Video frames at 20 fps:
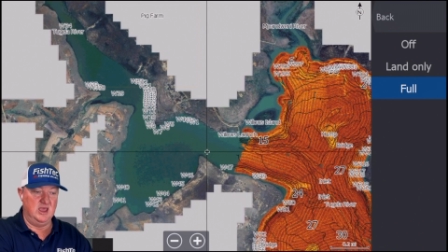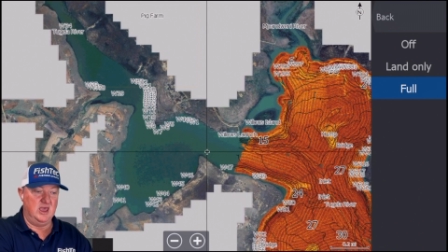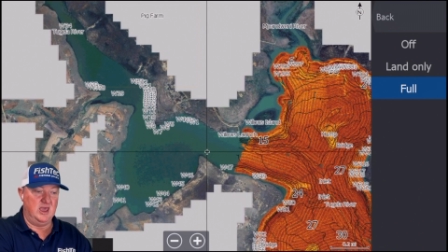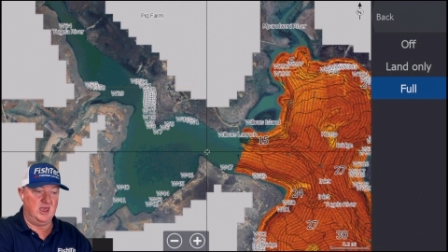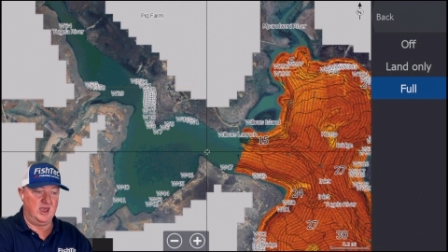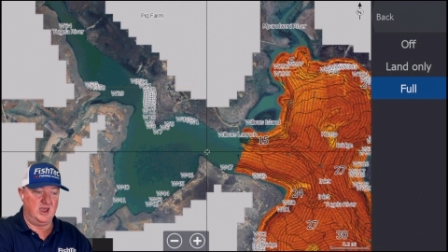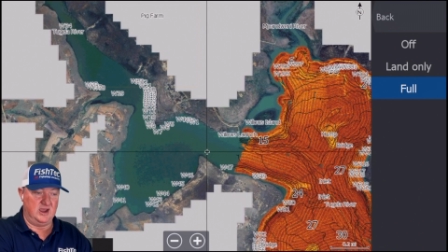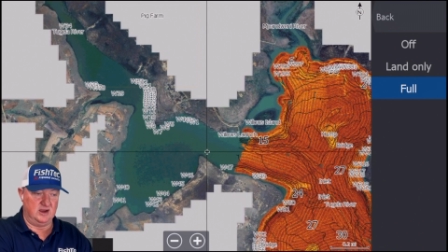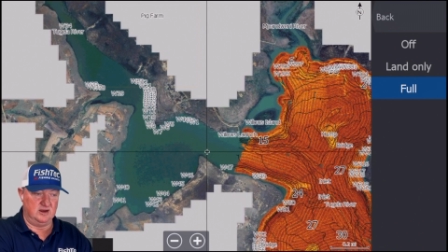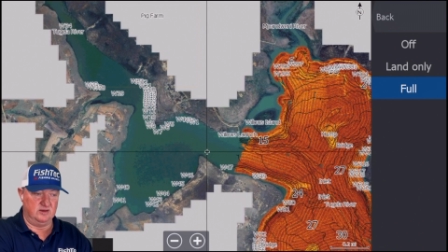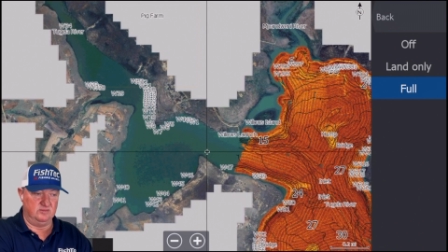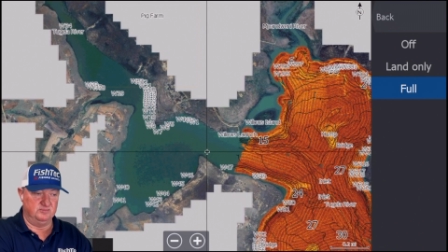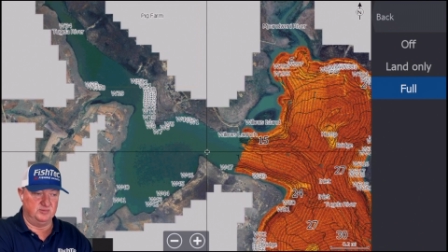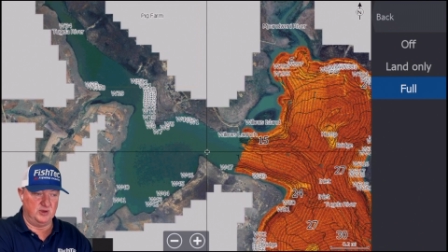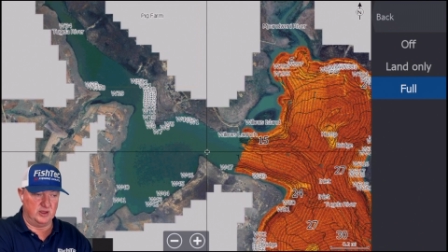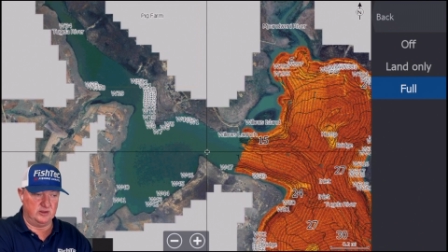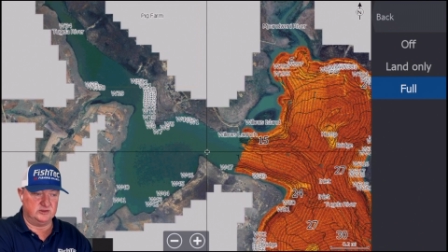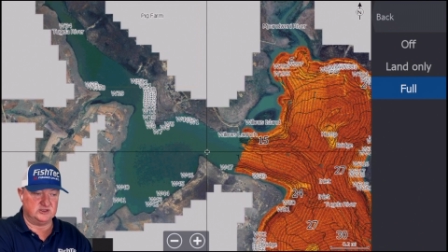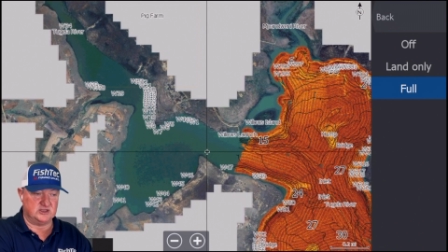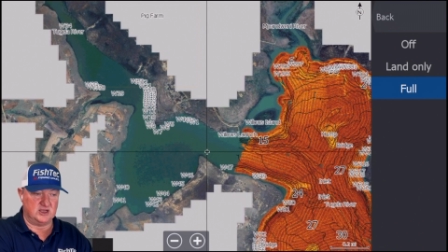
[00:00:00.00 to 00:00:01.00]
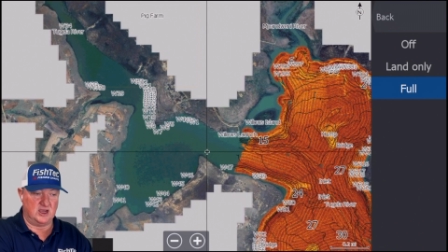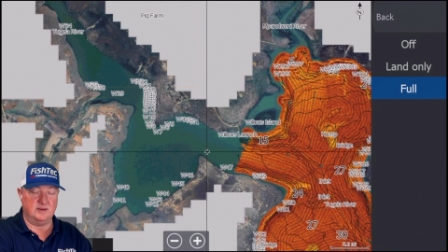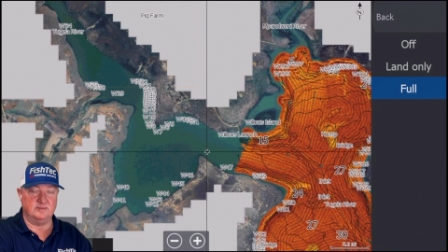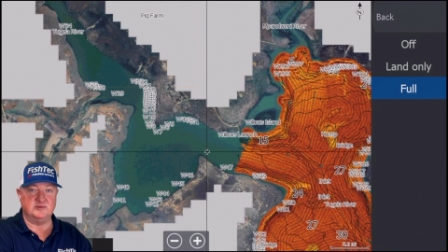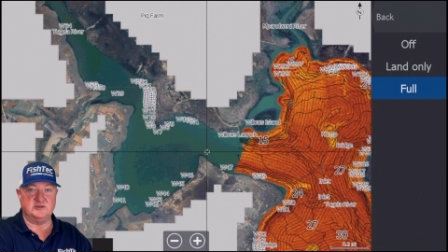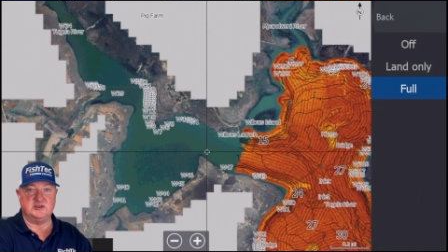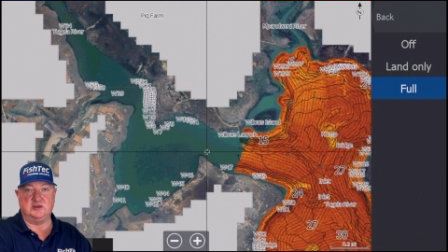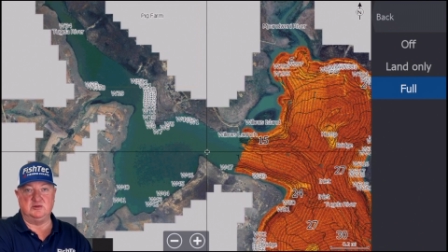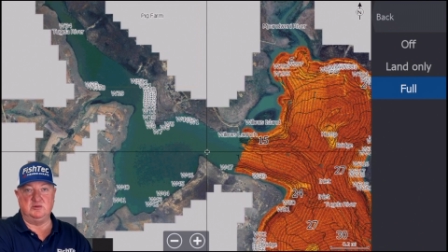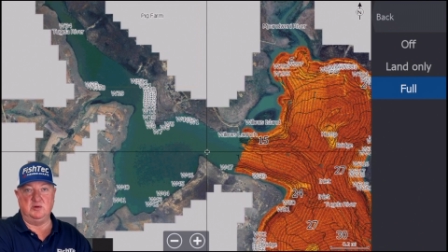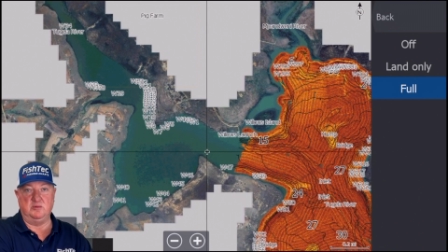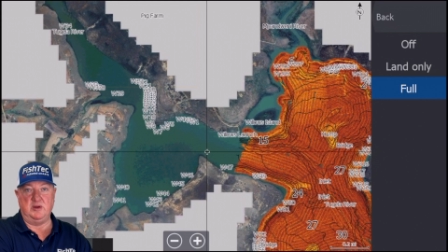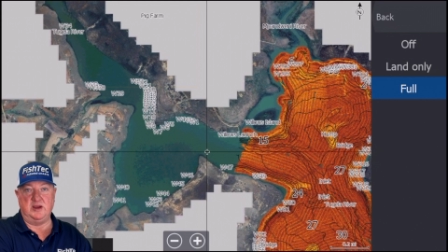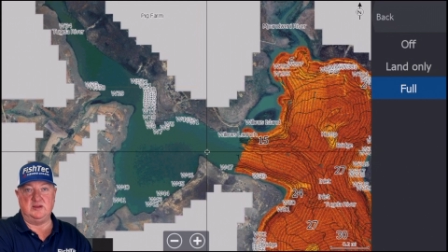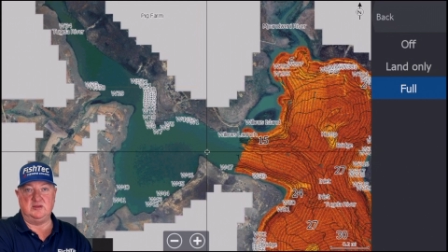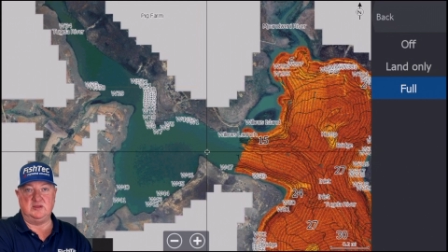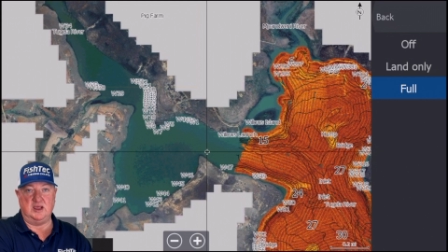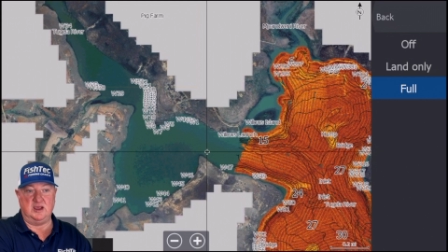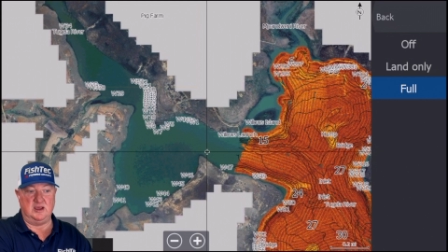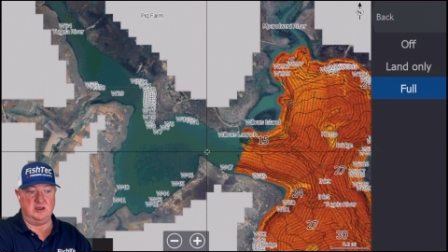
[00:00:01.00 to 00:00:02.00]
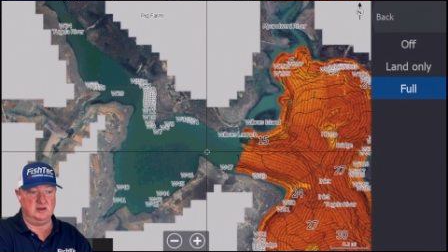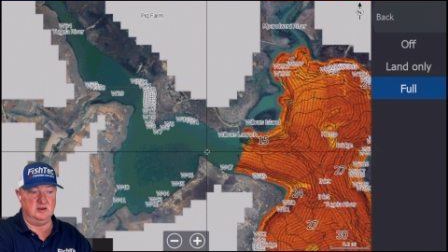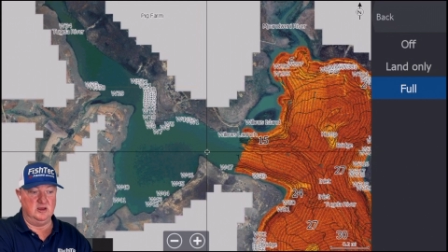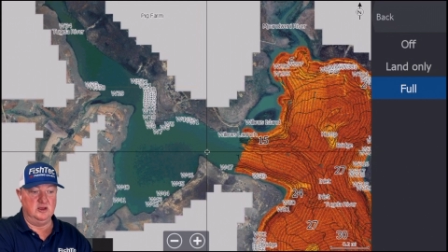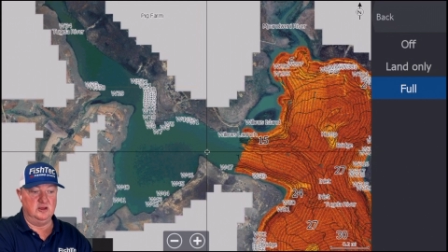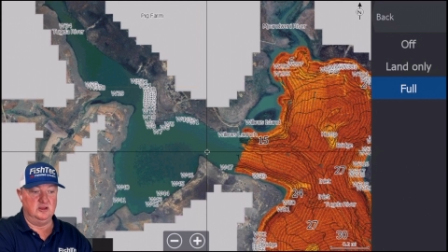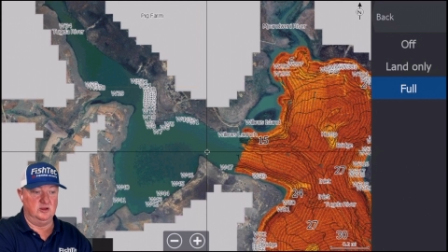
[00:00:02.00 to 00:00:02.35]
And both times that we went there,